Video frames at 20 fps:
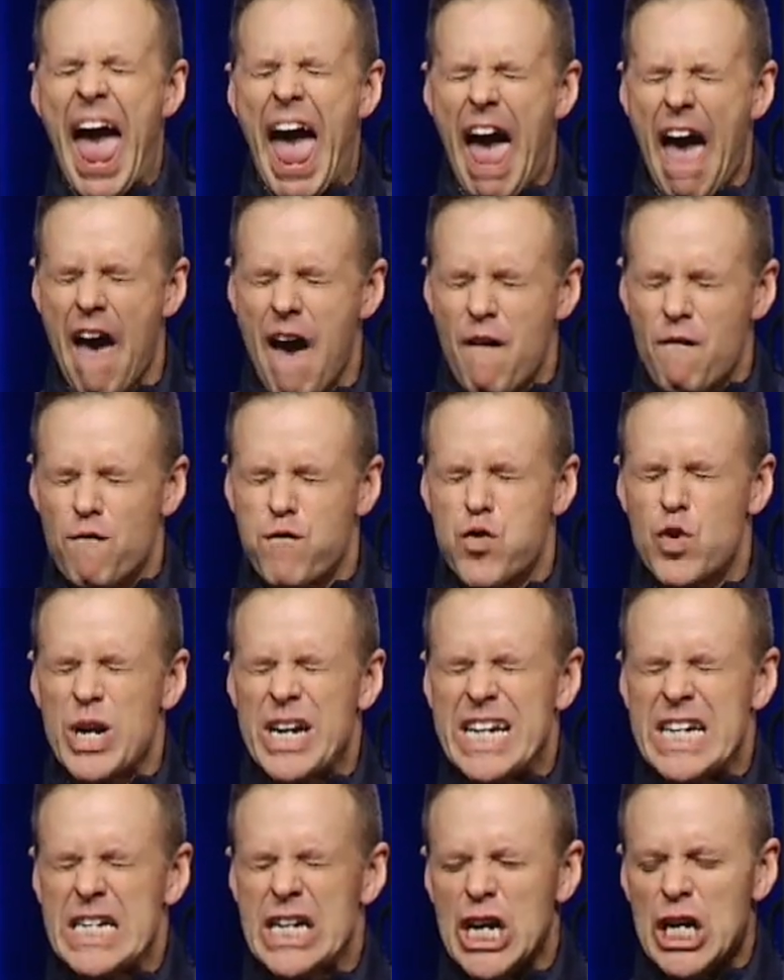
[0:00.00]

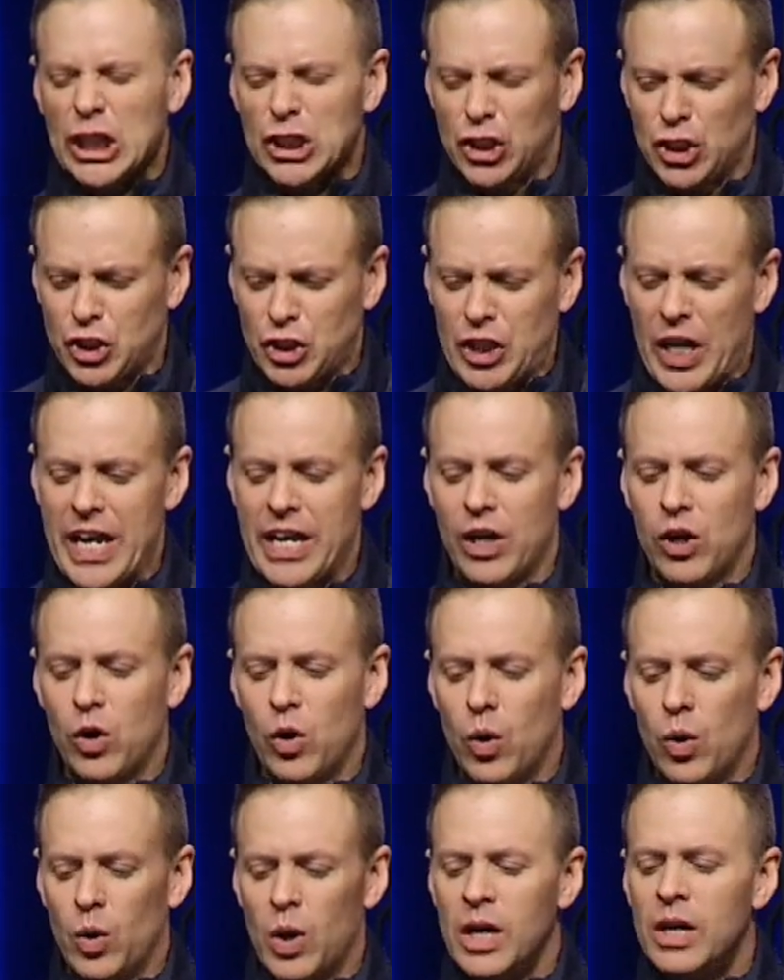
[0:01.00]
every
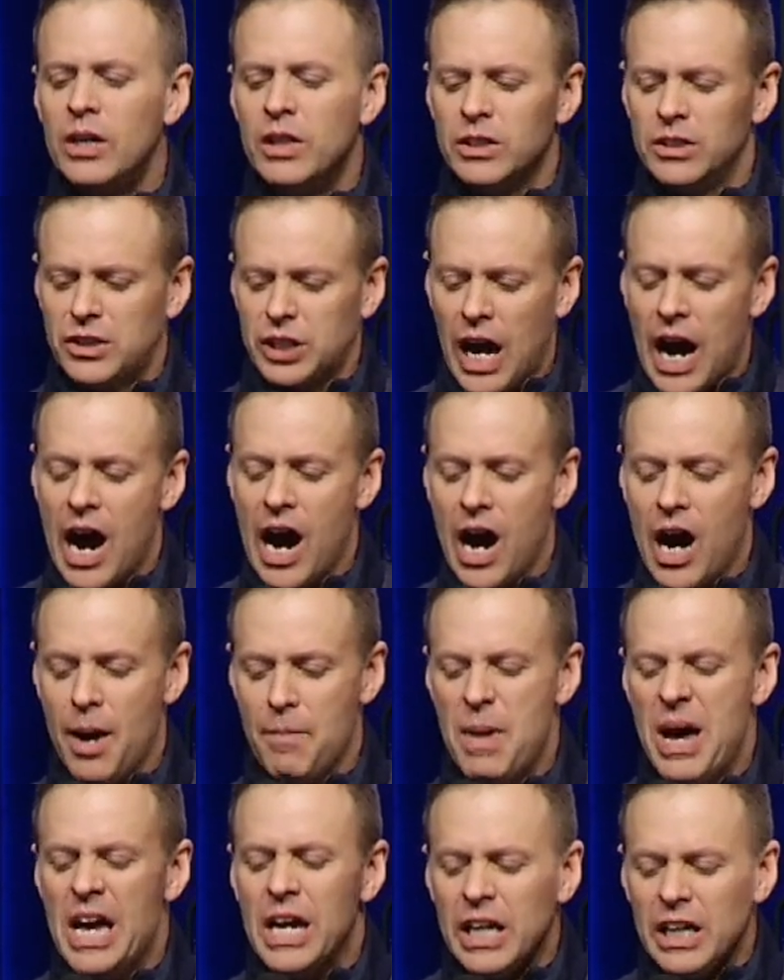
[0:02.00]
single time
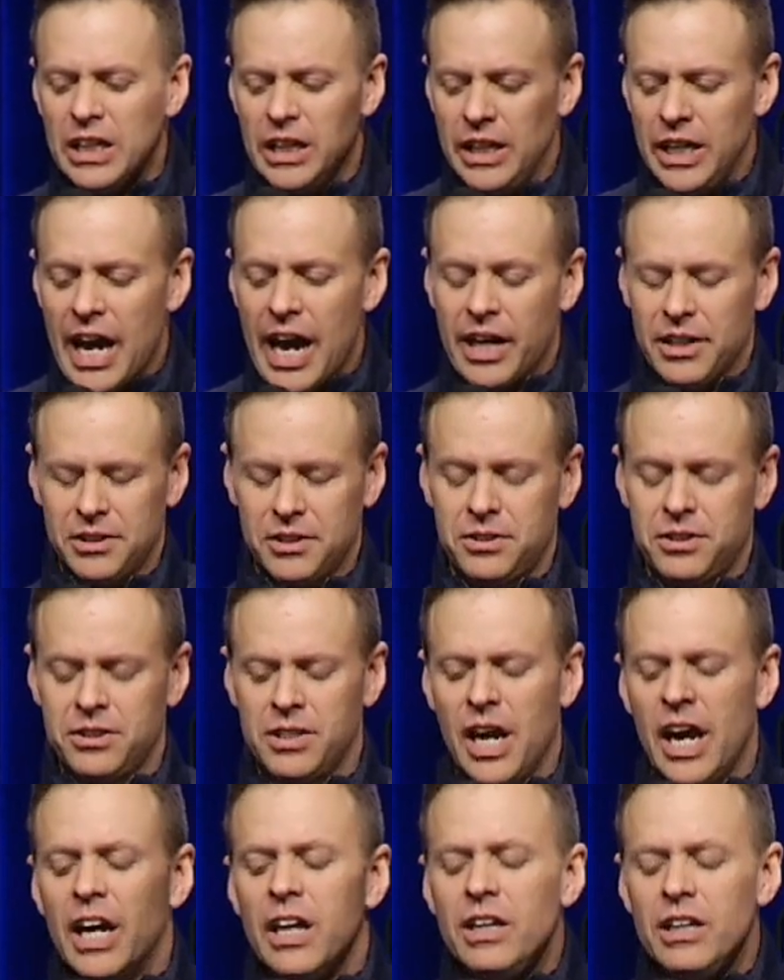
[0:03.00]
Yes.
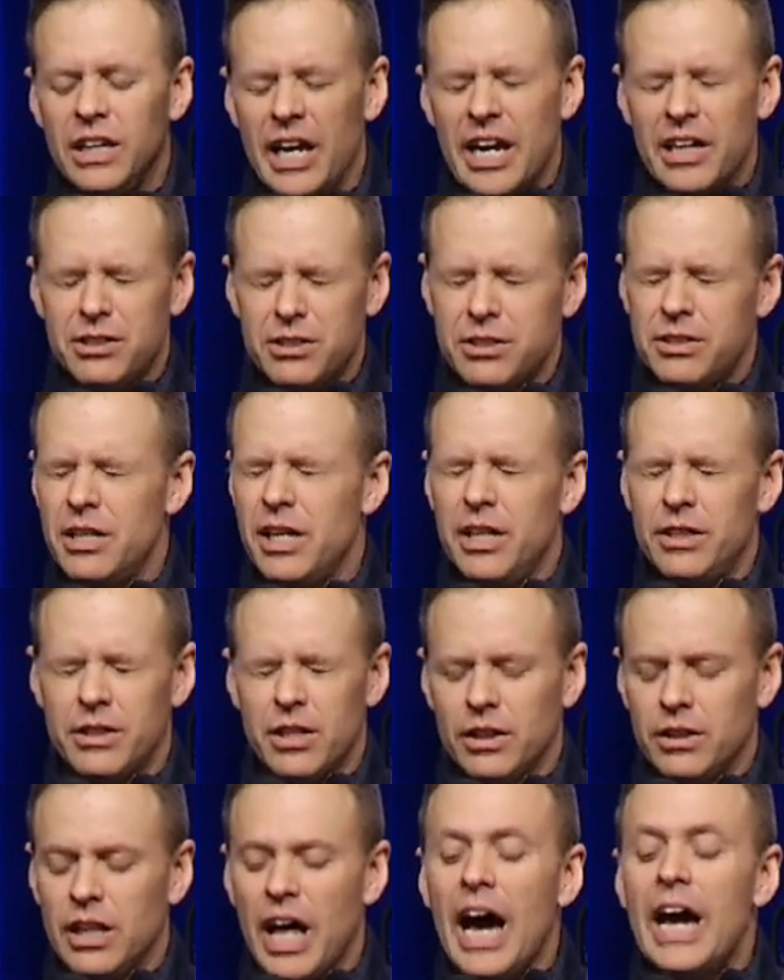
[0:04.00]
Yes, in the
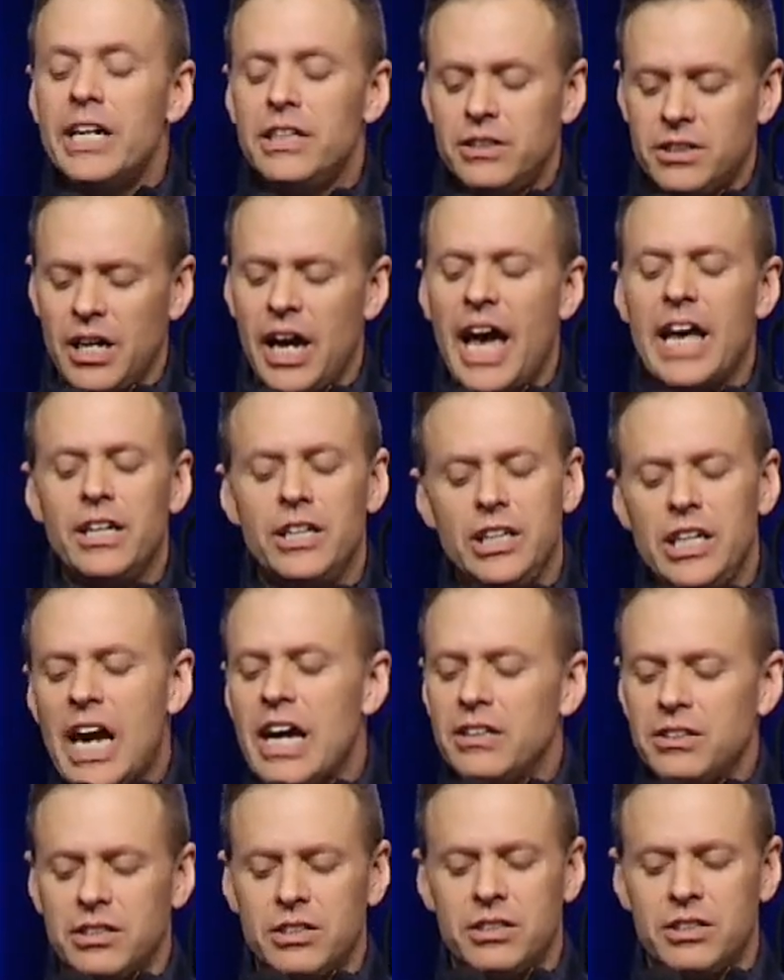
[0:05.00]
light, and
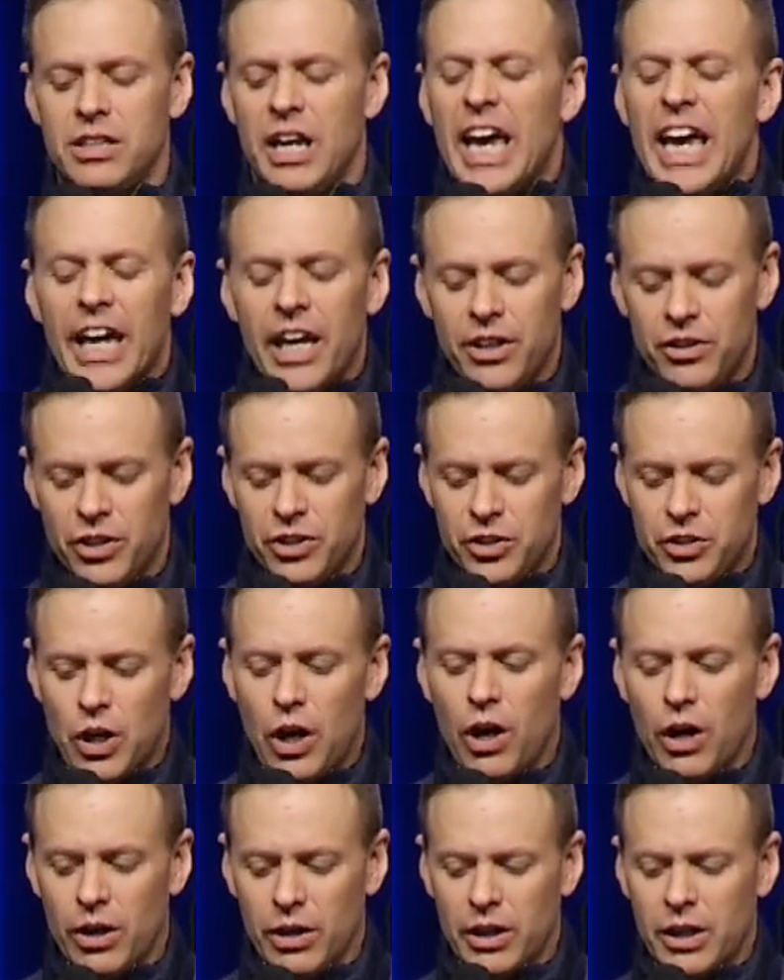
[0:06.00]
yes, in the
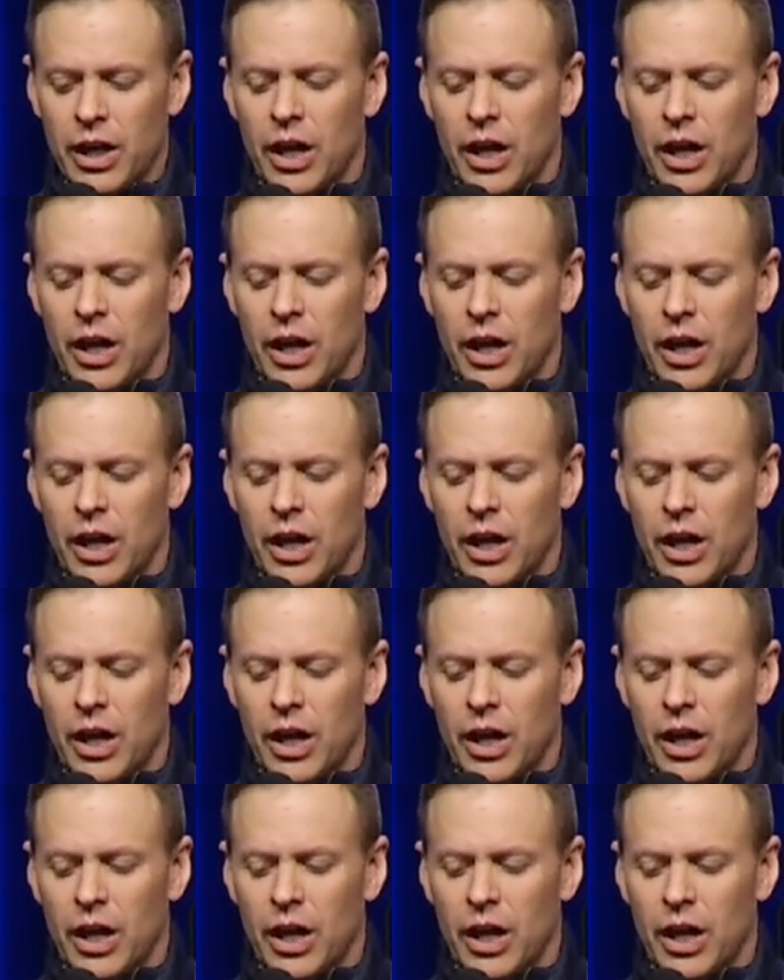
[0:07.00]
dark.